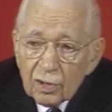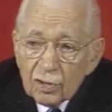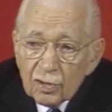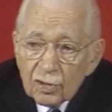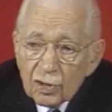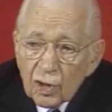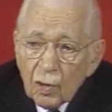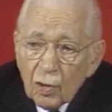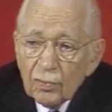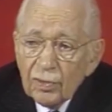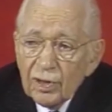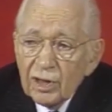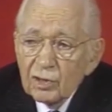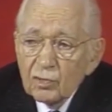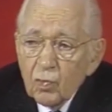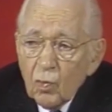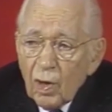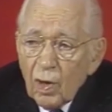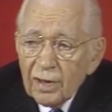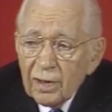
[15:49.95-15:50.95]
so this
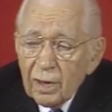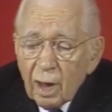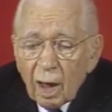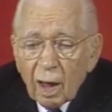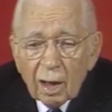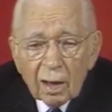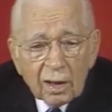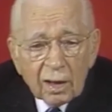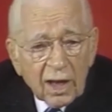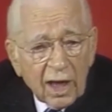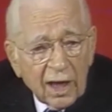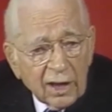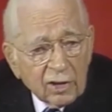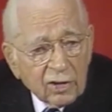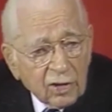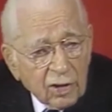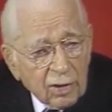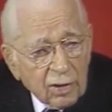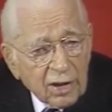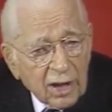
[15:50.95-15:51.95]
one
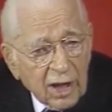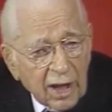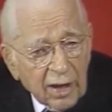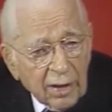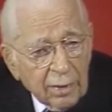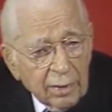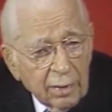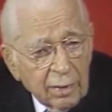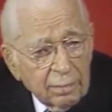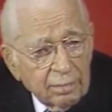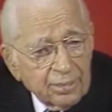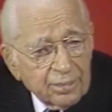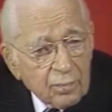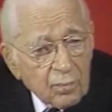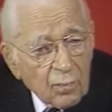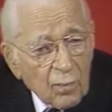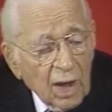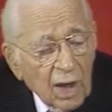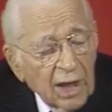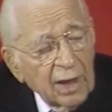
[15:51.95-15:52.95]
archangel did.
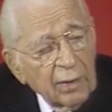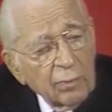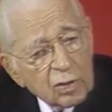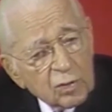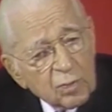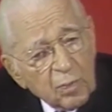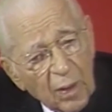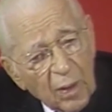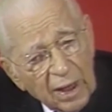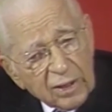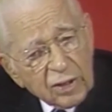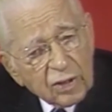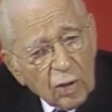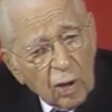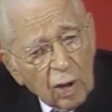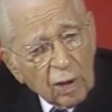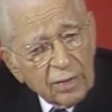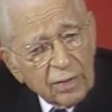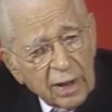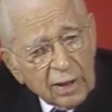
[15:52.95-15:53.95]
He was placed
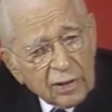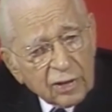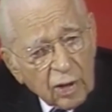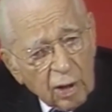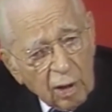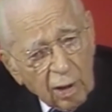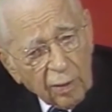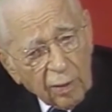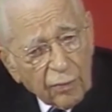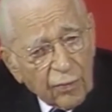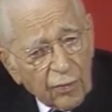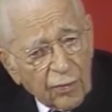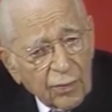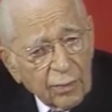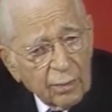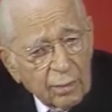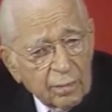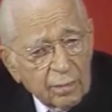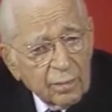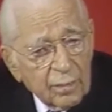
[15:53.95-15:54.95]
on this
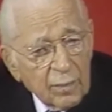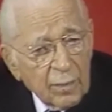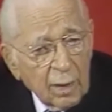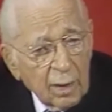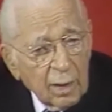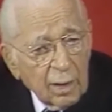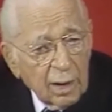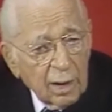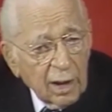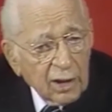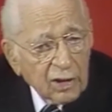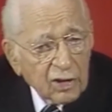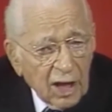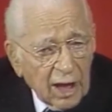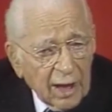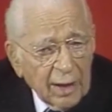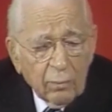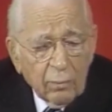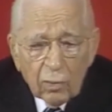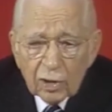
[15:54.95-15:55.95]
earth. His
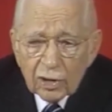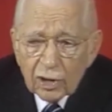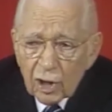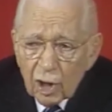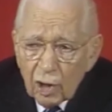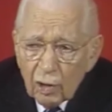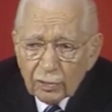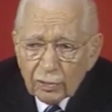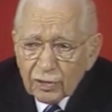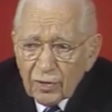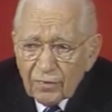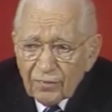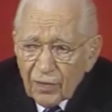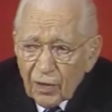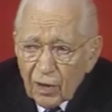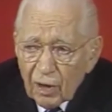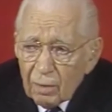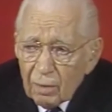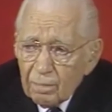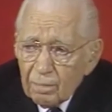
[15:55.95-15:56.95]
name was
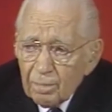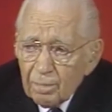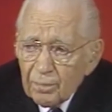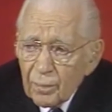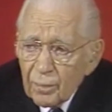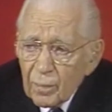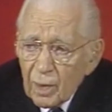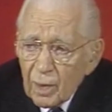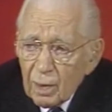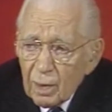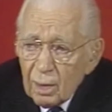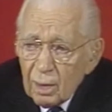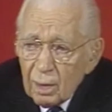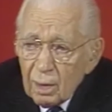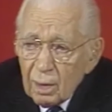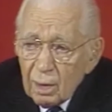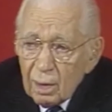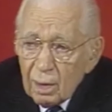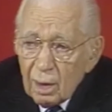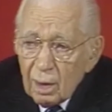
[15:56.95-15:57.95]
Lucifer,
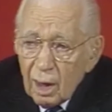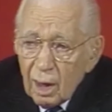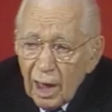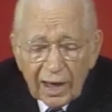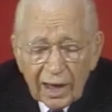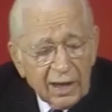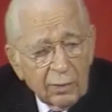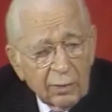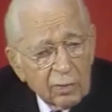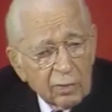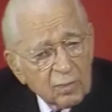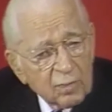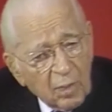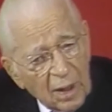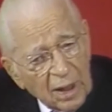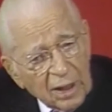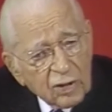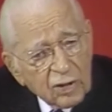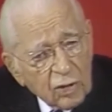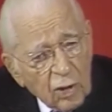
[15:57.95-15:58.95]
and he was
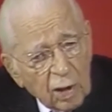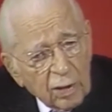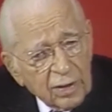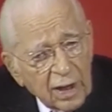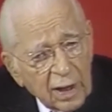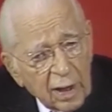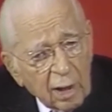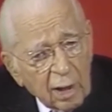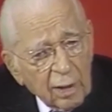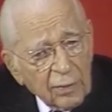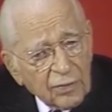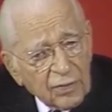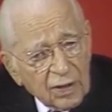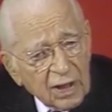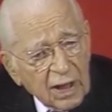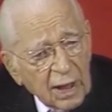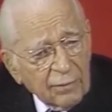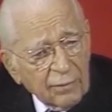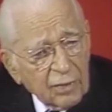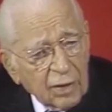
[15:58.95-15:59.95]
placed on the earth
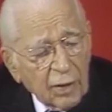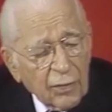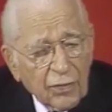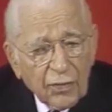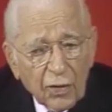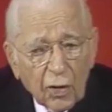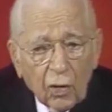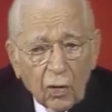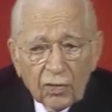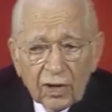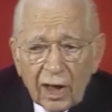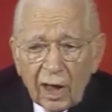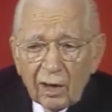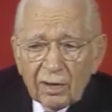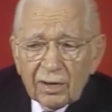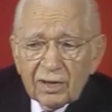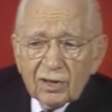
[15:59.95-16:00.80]
and given a throne. Now,